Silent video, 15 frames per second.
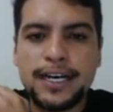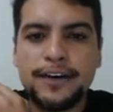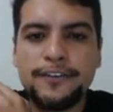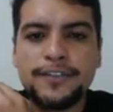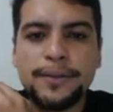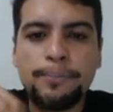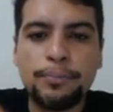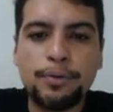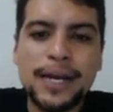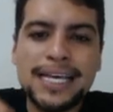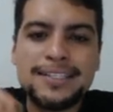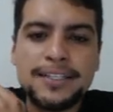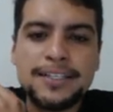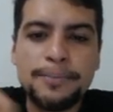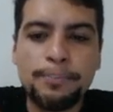of the
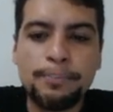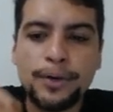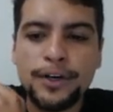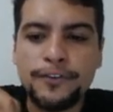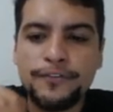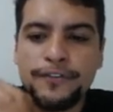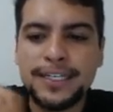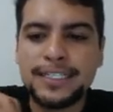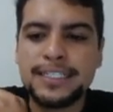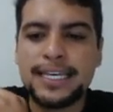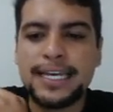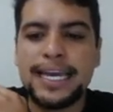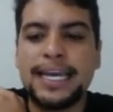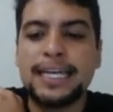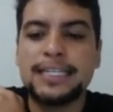present perfect
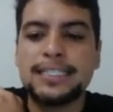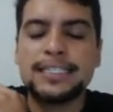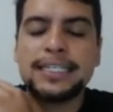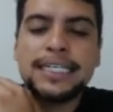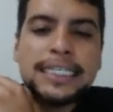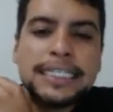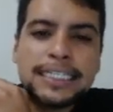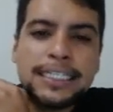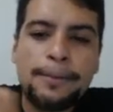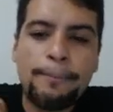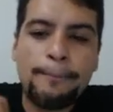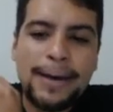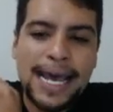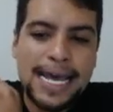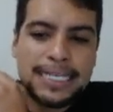and the
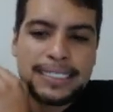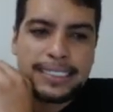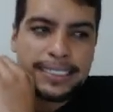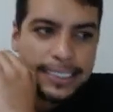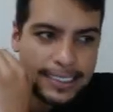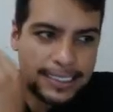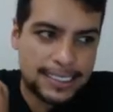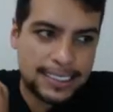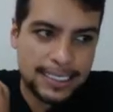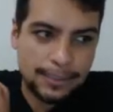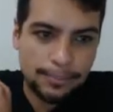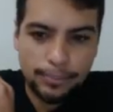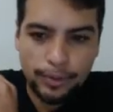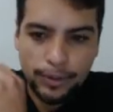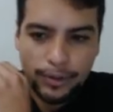past
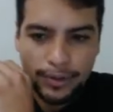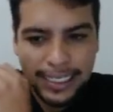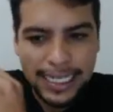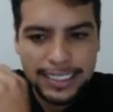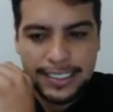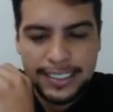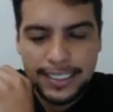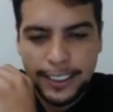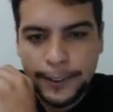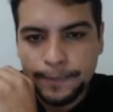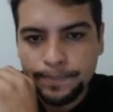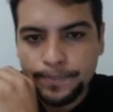simple? Let's see.